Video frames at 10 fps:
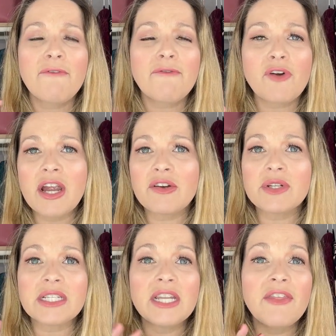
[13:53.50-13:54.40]

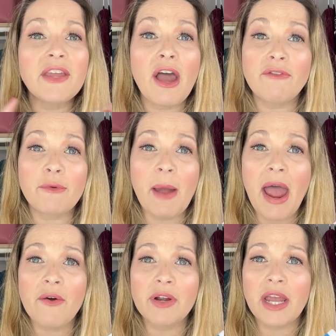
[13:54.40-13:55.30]
fragrance, nothing
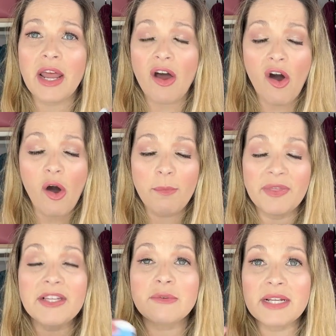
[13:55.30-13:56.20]
overpowering at all,
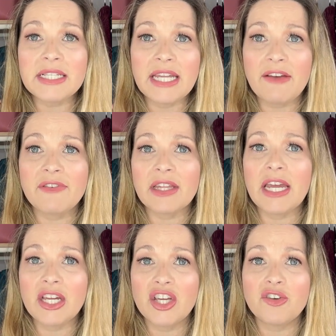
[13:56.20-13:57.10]
but this one is
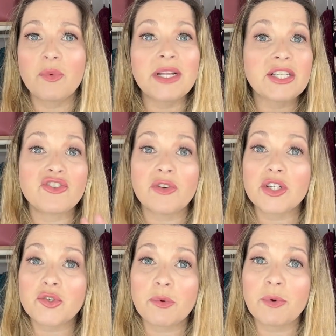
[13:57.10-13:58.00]
definitely a good one. It's
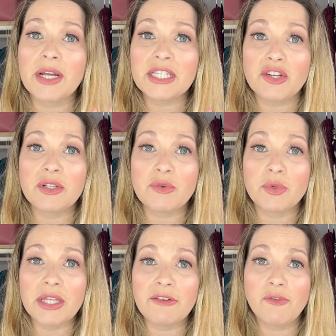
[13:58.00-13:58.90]
drugstore brand, so it's
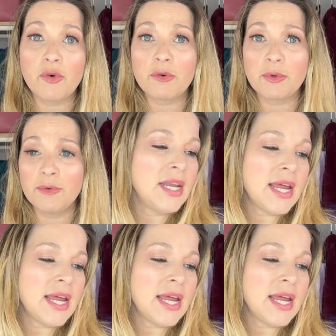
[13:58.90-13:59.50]
really affordable.